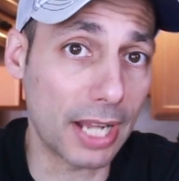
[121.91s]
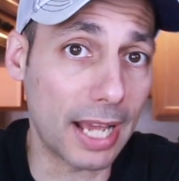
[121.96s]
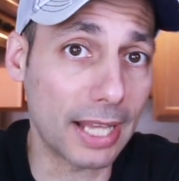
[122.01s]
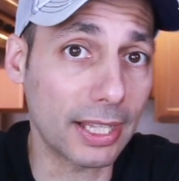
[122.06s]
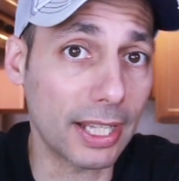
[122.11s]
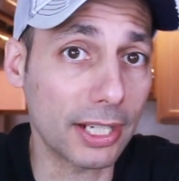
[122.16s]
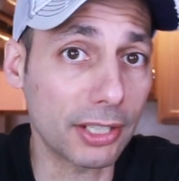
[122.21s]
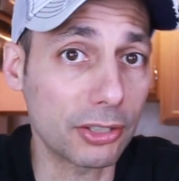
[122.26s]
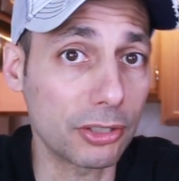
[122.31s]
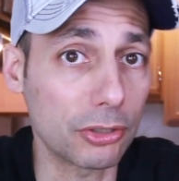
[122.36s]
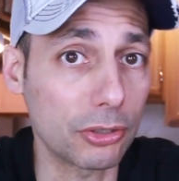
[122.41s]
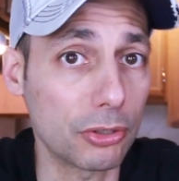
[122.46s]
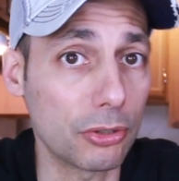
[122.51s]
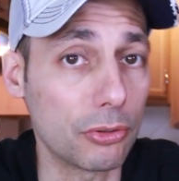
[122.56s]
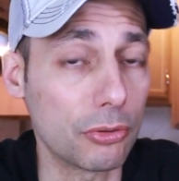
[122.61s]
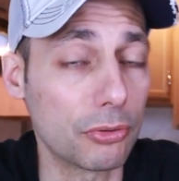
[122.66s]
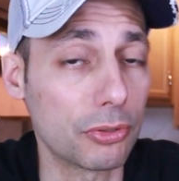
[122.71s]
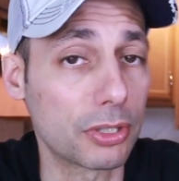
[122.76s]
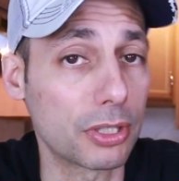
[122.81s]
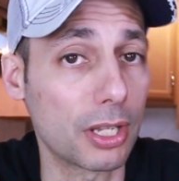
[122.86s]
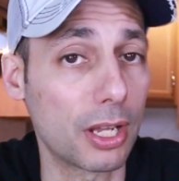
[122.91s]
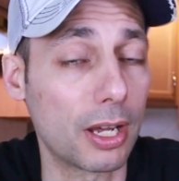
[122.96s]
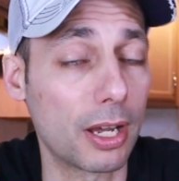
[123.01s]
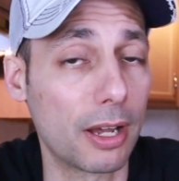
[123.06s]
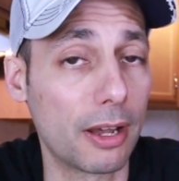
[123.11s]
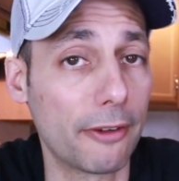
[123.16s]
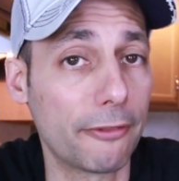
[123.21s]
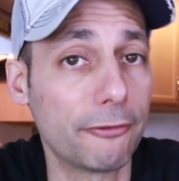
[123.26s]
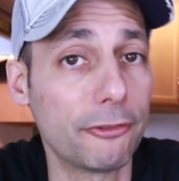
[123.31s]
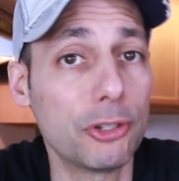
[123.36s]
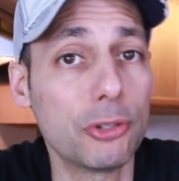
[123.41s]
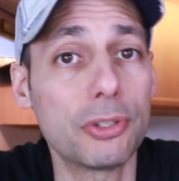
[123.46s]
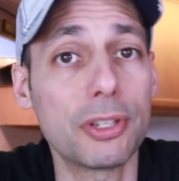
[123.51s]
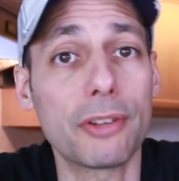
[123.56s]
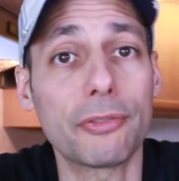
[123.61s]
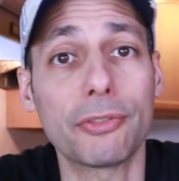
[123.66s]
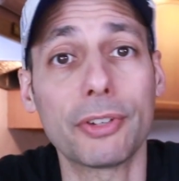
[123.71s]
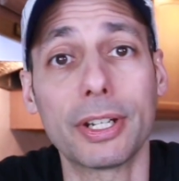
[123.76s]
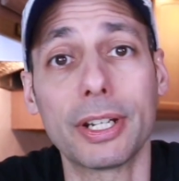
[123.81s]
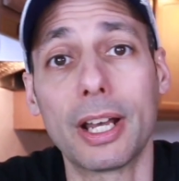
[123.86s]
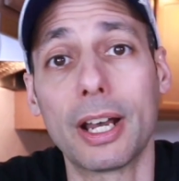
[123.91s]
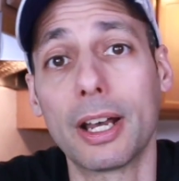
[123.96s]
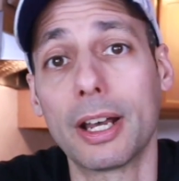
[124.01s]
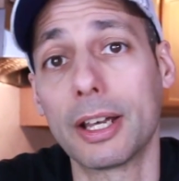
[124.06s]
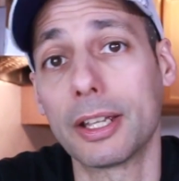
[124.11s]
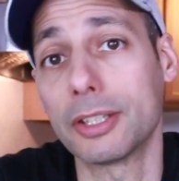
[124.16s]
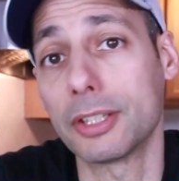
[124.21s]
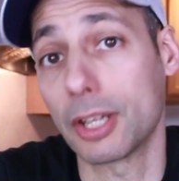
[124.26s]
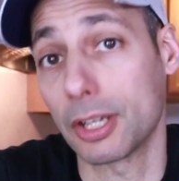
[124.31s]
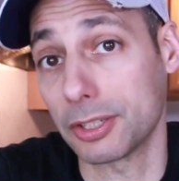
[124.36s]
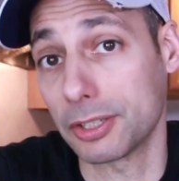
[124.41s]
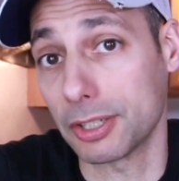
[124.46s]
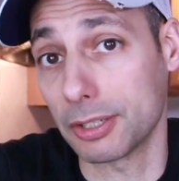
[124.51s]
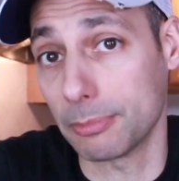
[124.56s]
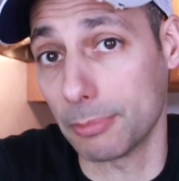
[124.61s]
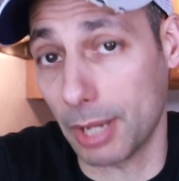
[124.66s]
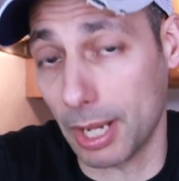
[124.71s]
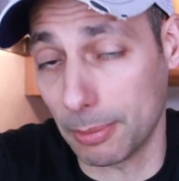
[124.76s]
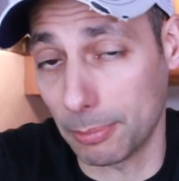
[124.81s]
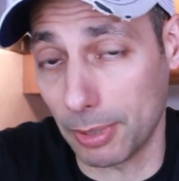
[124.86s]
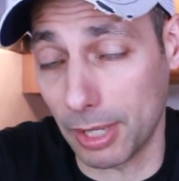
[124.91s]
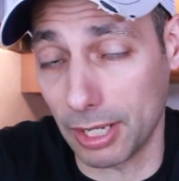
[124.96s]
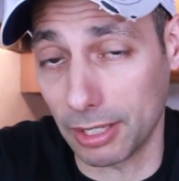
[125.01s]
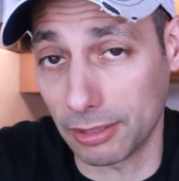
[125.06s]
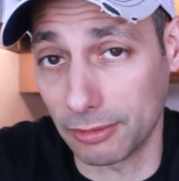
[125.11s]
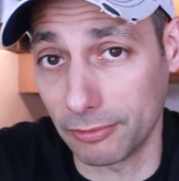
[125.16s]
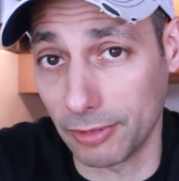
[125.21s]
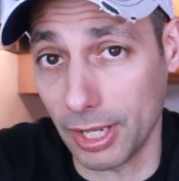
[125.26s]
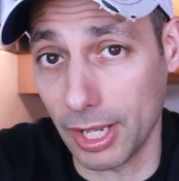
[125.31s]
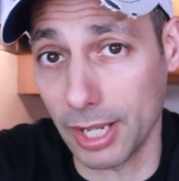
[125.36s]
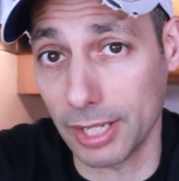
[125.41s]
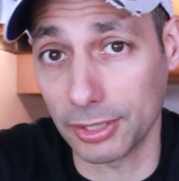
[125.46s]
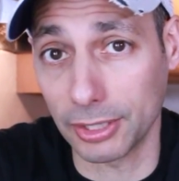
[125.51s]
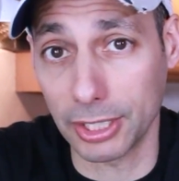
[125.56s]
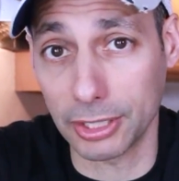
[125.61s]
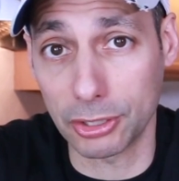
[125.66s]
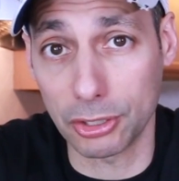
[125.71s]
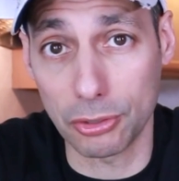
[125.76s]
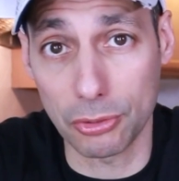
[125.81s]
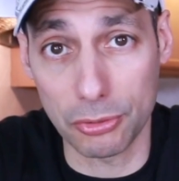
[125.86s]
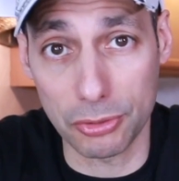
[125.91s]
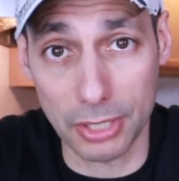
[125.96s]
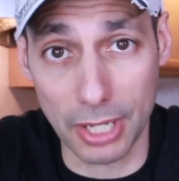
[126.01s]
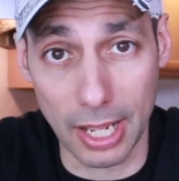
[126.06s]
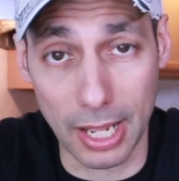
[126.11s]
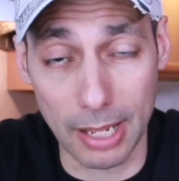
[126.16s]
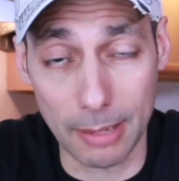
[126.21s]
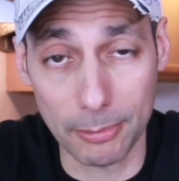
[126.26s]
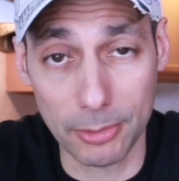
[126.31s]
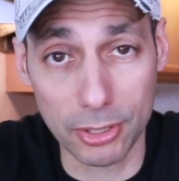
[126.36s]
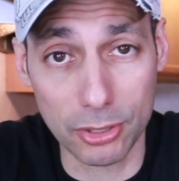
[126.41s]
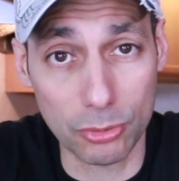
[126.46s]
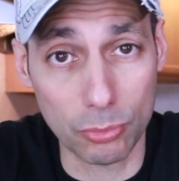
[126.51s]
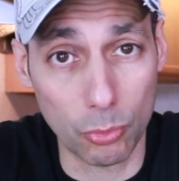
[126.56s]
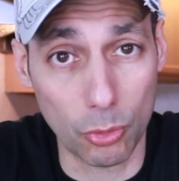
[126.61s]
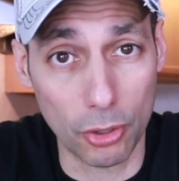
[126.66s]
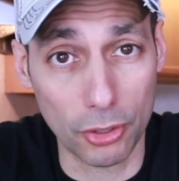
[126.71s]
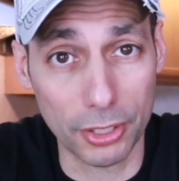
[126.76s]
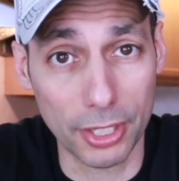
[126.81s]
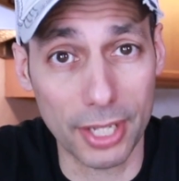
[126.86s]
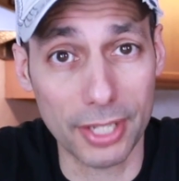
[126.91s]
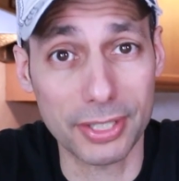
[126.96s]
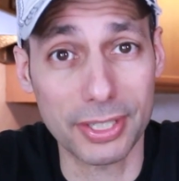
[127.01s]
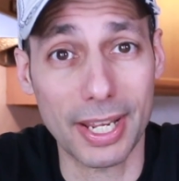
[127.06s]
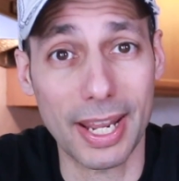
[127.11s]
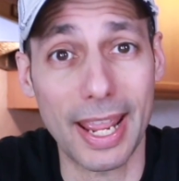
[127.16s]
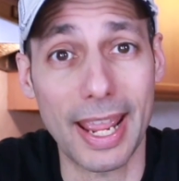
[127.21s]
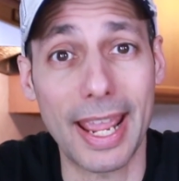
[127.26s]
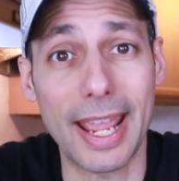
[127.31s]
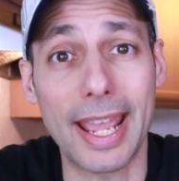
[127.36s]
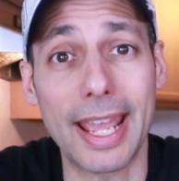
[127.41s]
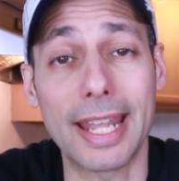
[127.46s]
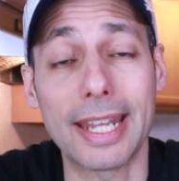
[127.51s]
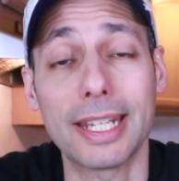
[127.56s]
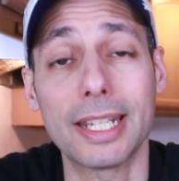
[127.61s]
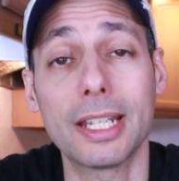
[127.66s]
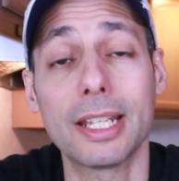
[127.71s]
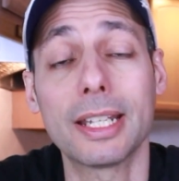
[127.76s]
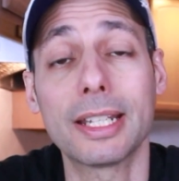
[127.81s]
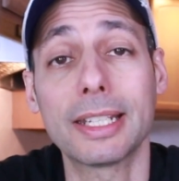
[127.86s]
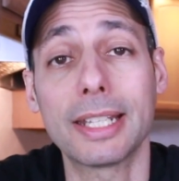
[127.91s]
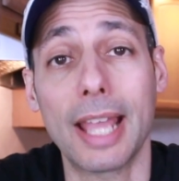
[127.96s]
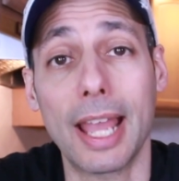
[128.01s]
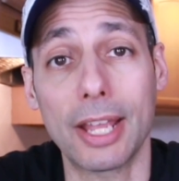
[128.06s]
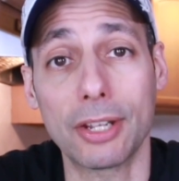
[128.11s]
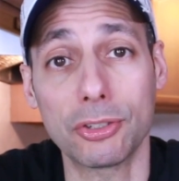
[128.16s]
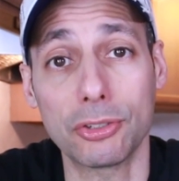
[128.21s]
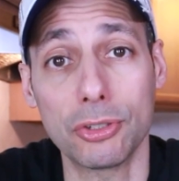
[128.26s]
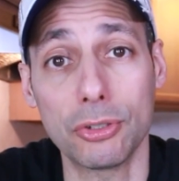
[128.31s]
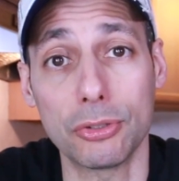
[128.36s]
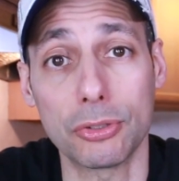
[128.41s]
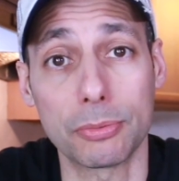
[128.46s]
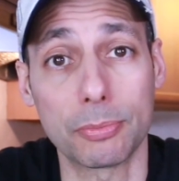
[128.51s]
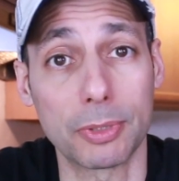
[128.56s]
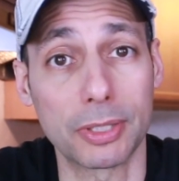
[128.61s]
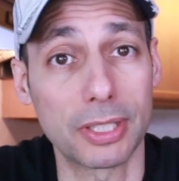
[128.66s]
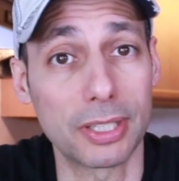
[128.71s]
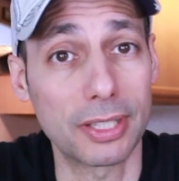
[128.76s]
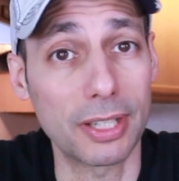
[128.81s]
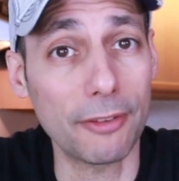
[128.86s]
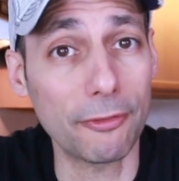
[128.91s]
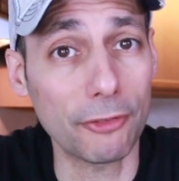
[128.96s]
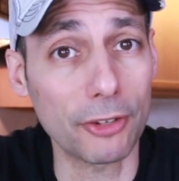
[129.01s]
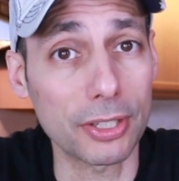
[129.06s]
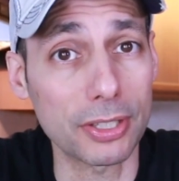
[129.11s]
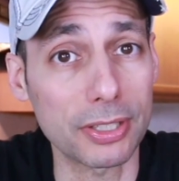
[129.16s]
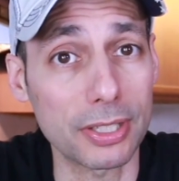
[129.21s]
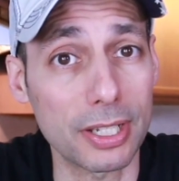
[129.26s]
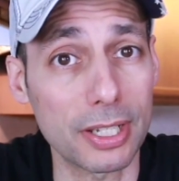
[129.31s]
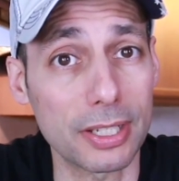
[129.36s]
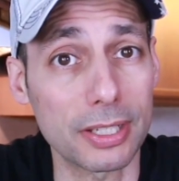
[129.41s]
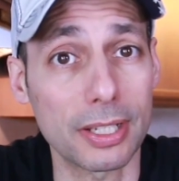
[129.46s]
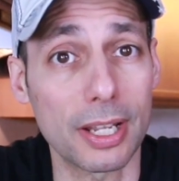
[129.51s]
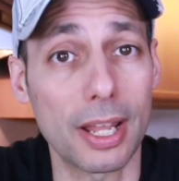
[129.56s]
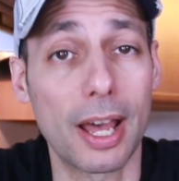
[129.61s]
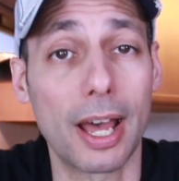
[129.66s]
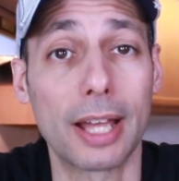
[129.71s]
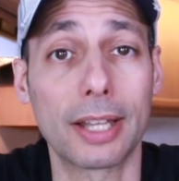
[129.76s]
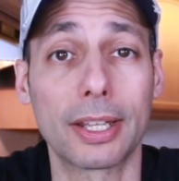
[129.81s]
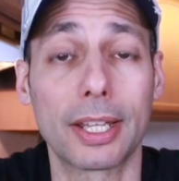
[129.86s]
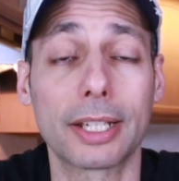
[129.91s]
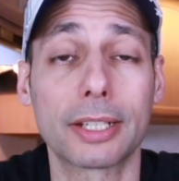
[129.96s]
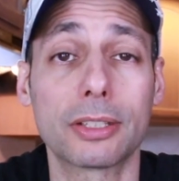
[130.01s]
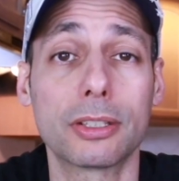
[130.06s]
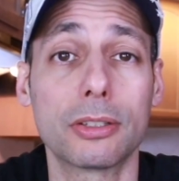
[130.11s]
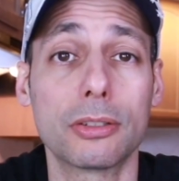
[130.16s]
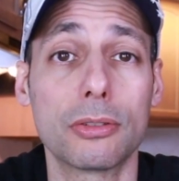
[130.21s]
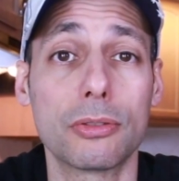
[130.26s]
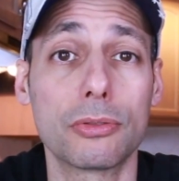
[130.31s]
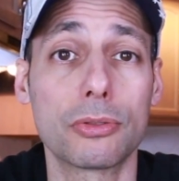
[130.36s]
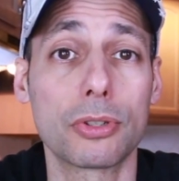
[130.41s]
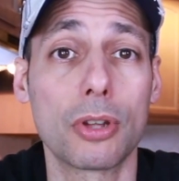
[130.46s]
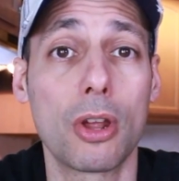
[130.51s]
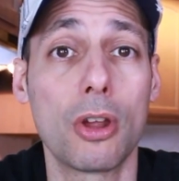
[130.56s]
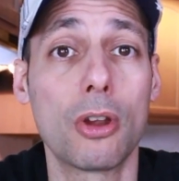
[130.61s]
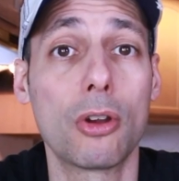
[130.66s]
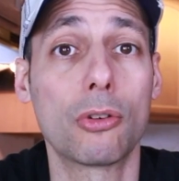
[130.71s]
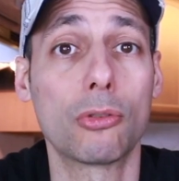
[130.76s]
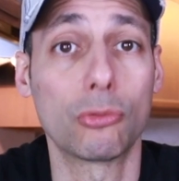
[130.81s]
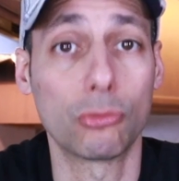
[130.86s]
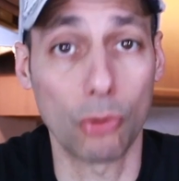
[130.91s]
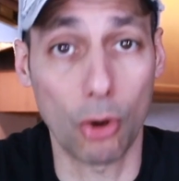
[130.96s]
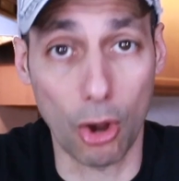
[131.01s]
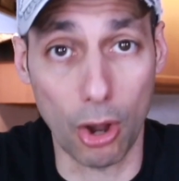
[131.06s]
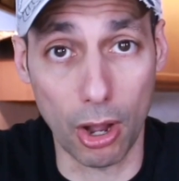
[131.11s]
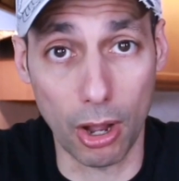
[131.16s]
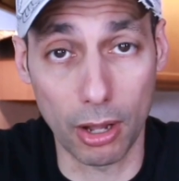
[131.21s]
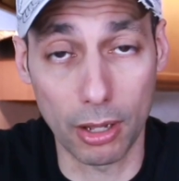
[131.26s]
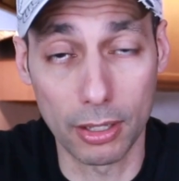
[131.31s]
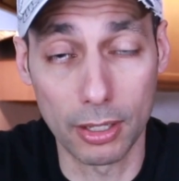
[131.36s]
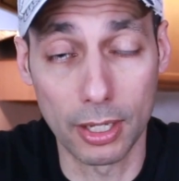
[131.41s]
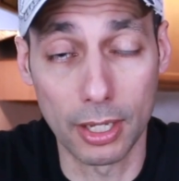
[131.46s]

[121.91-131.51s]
I like to use a few different nuts in my baklava. I like to use almonds, walnuts, and cashews, but the difference is I like to use raw.